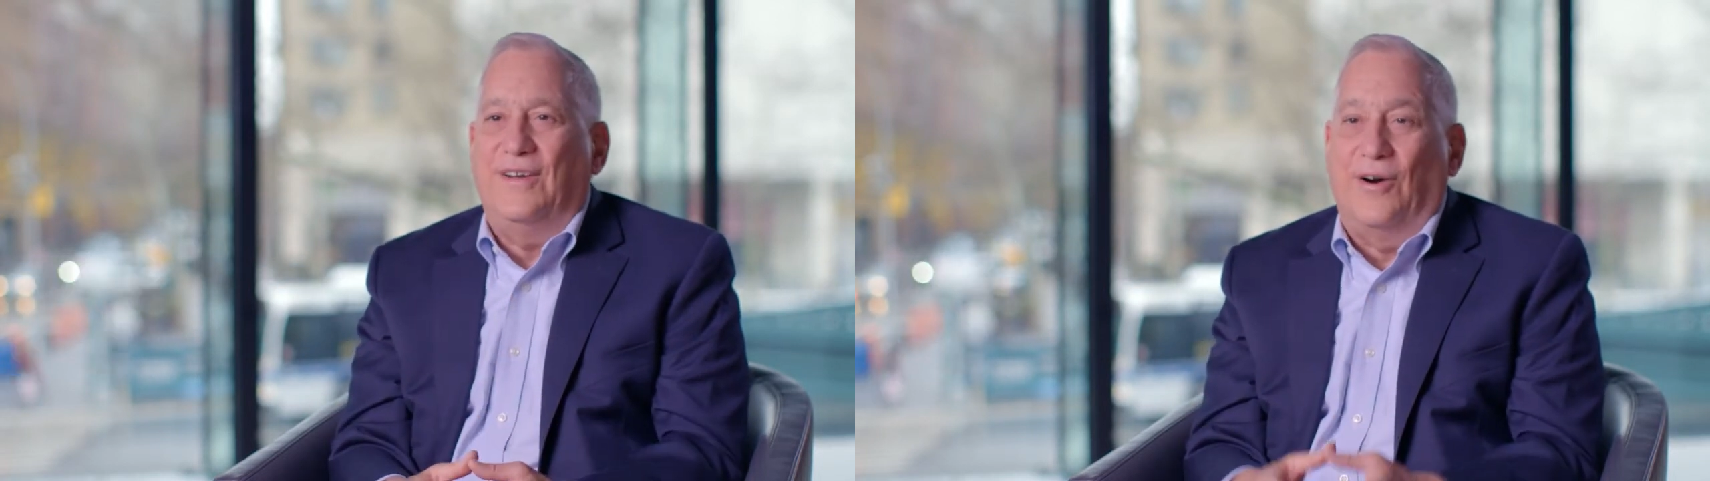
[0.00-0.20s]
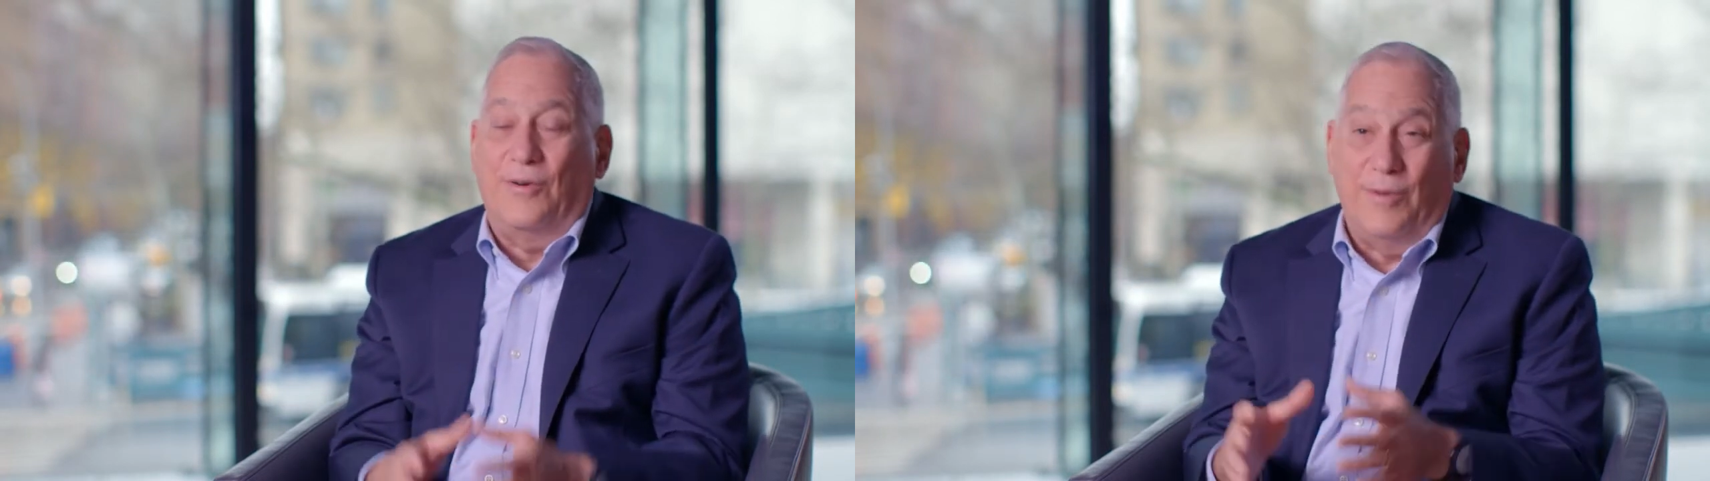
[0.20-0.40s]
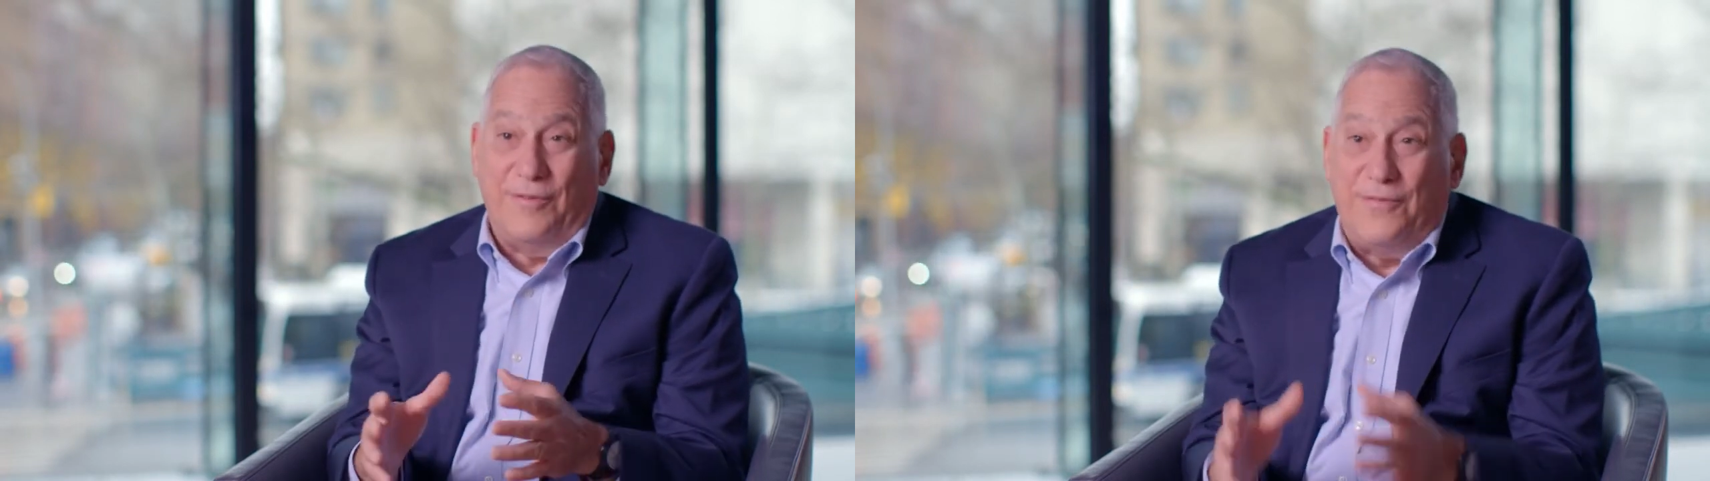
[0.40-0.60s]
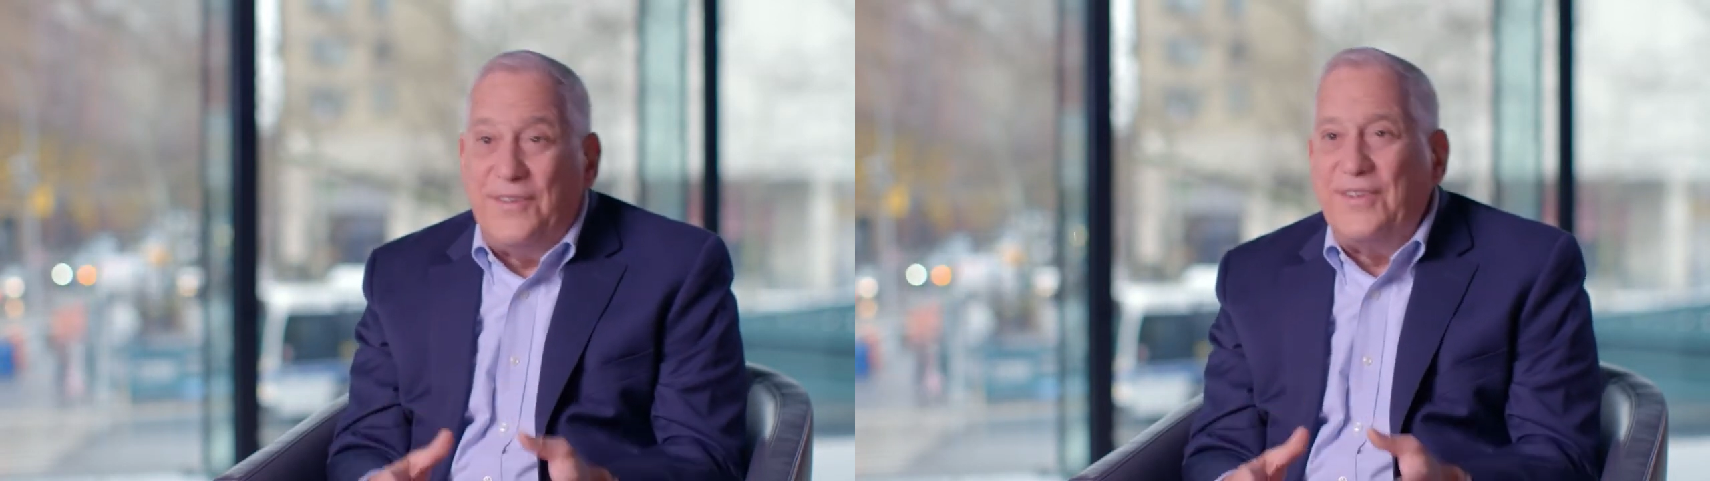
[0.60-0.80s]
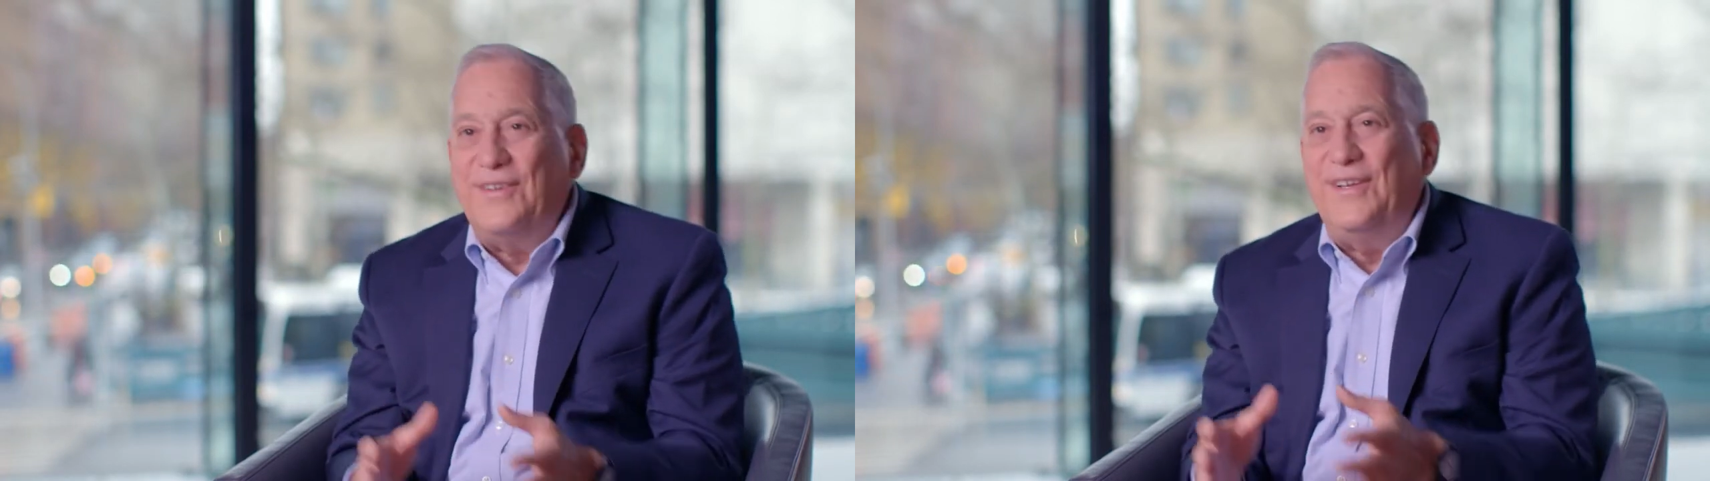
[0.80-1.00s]
Awkward
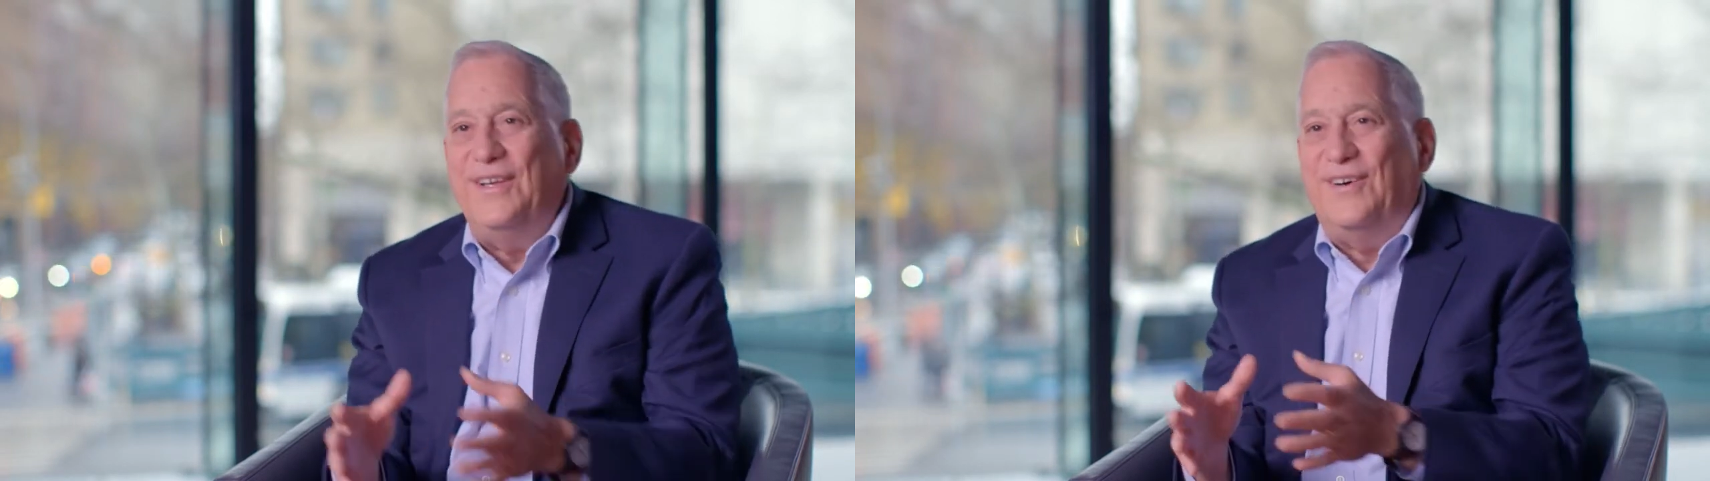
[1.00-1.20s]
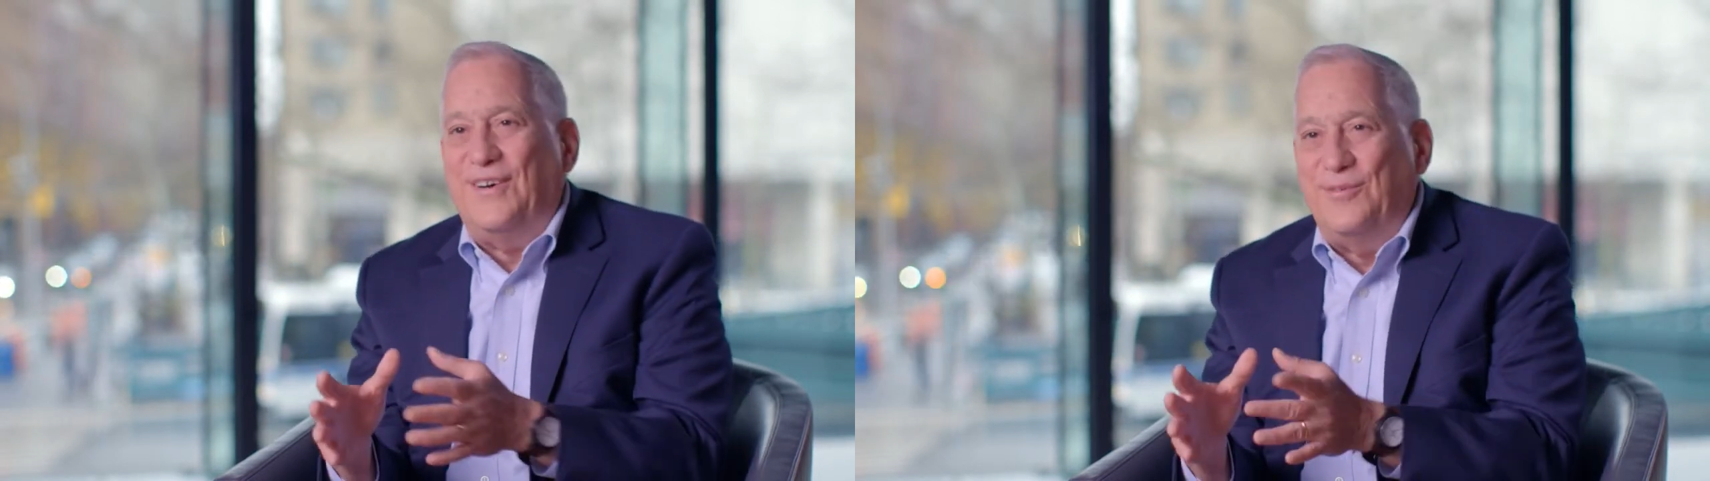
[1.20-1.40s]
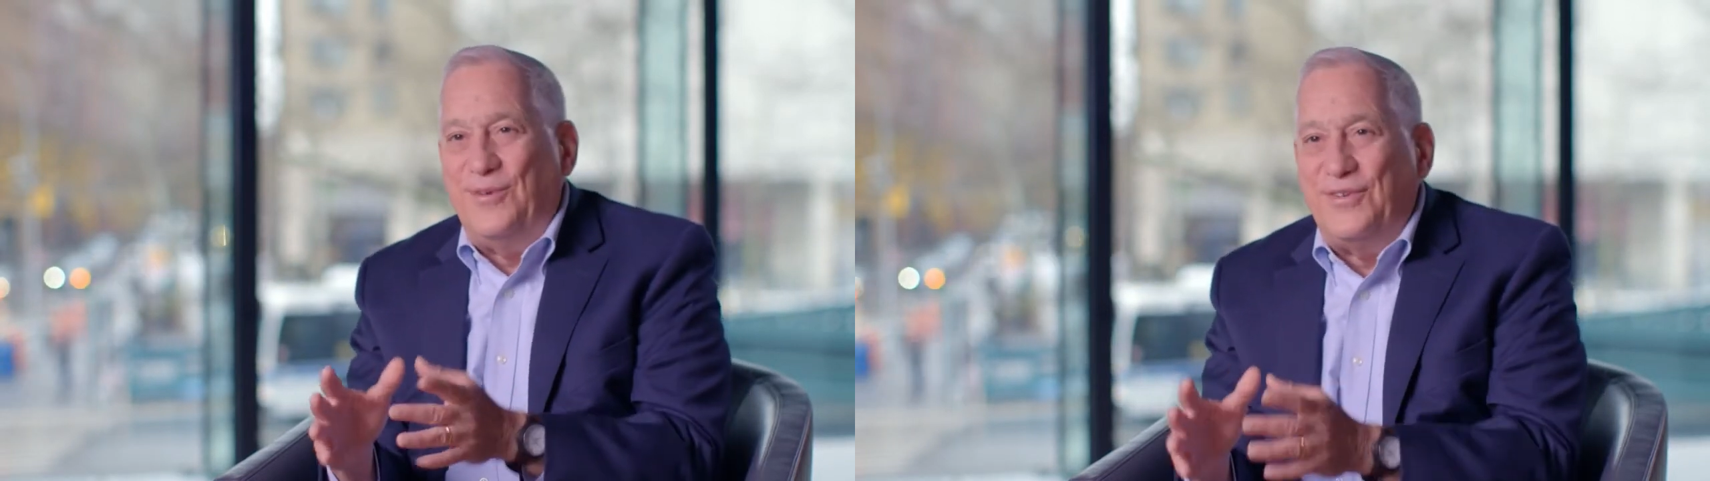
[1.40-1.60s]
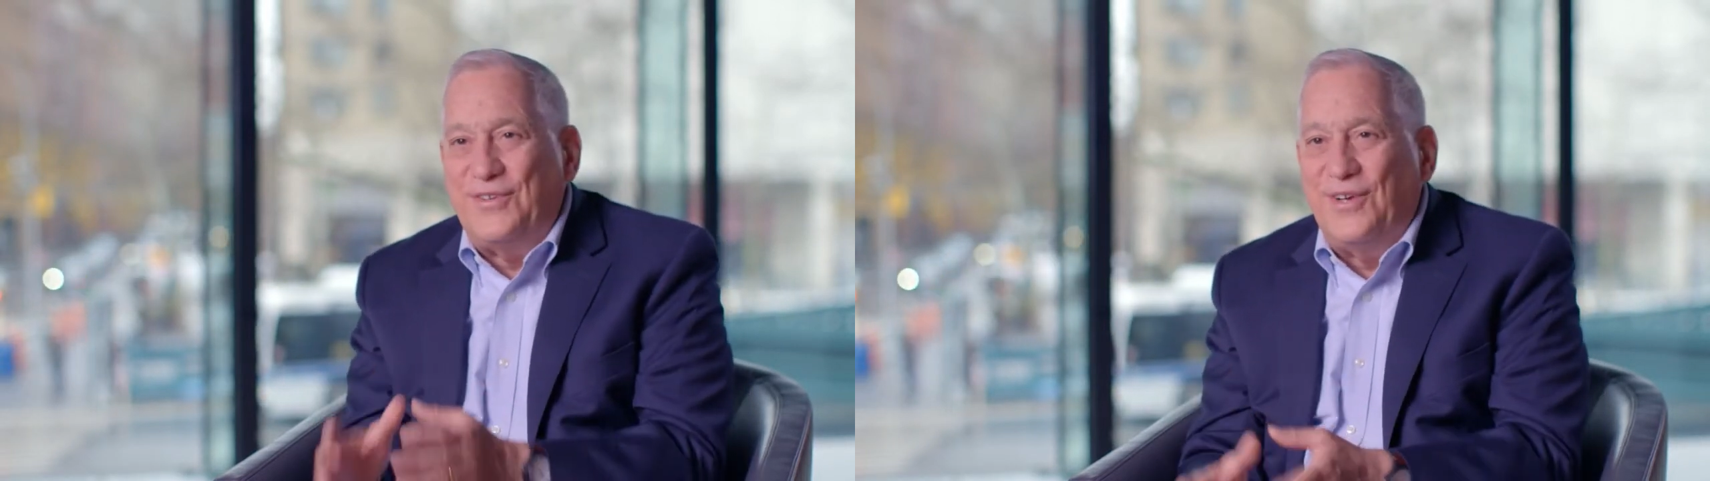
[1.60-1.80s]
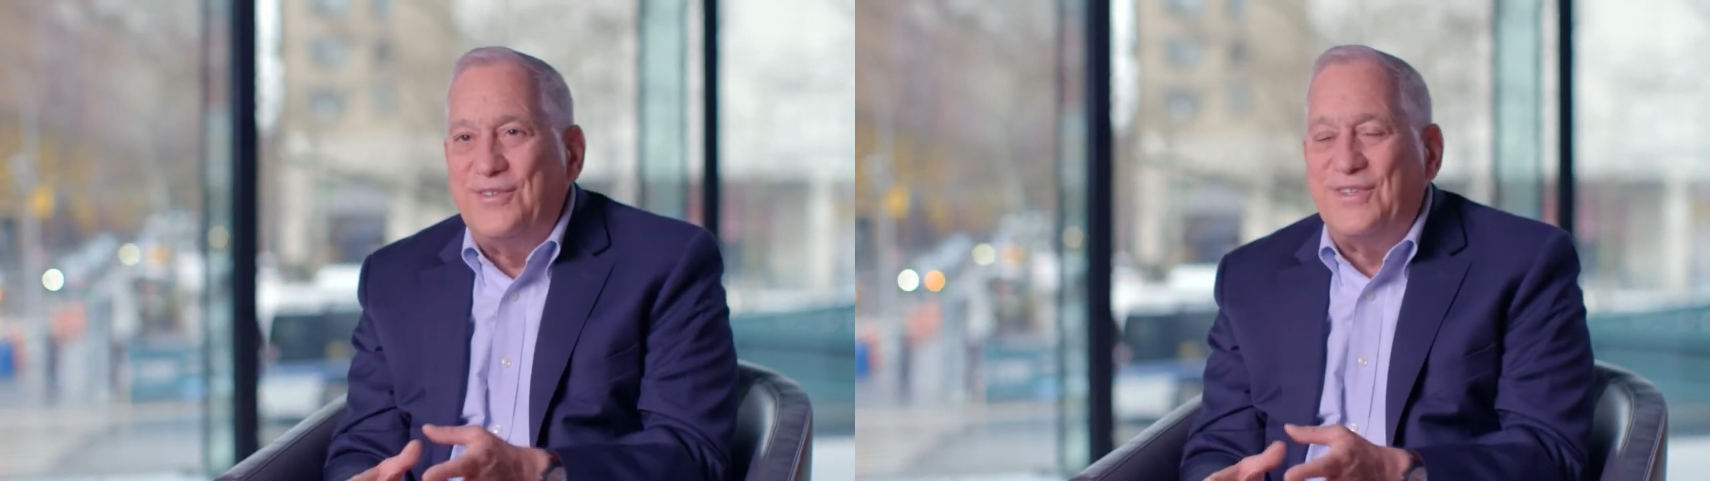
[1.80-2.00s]
physically, awkward
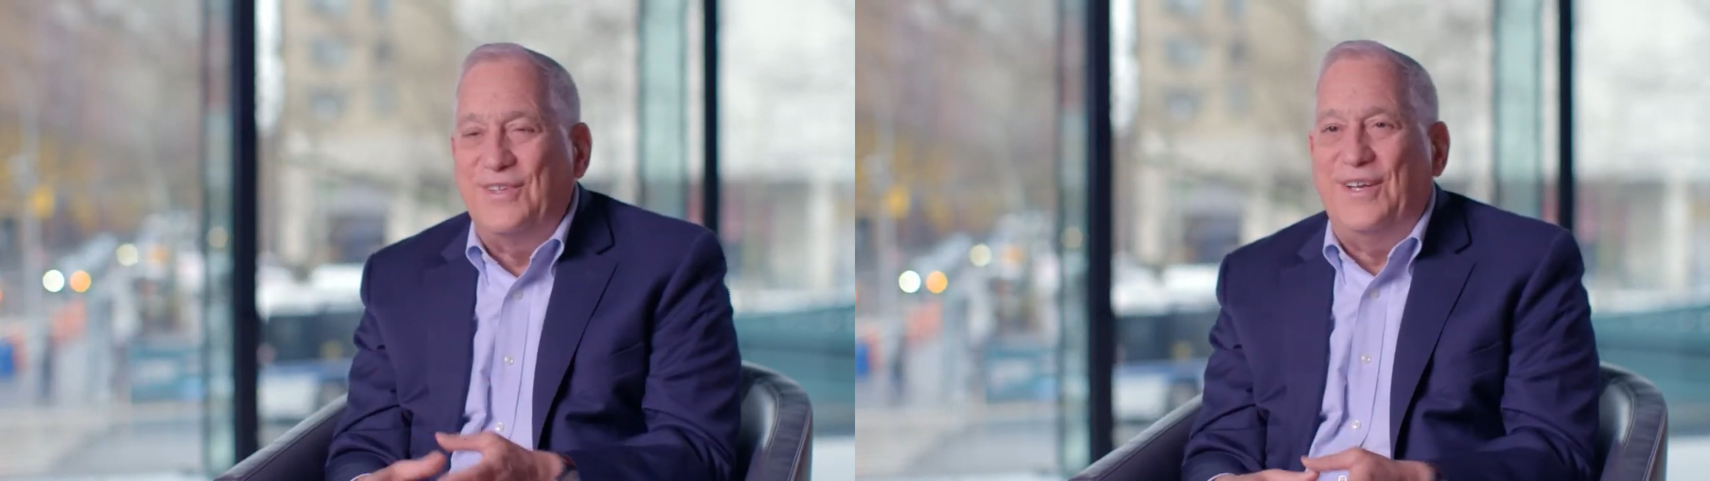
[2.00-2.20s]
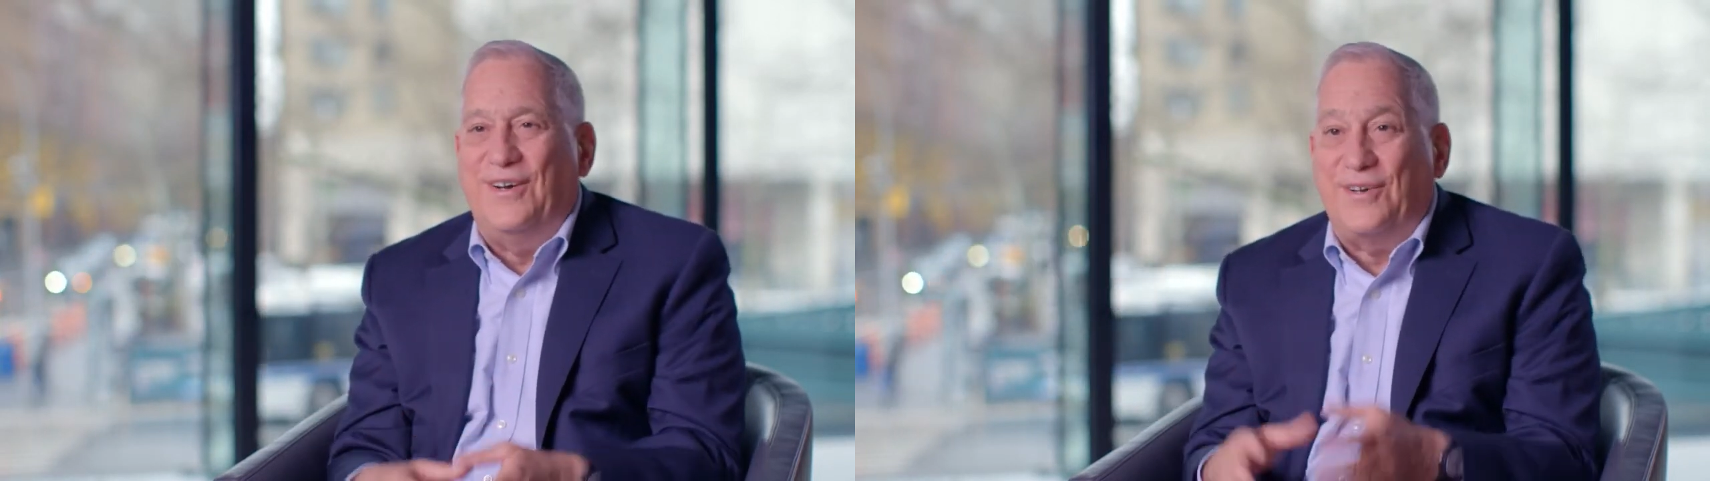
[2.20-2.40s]
socially,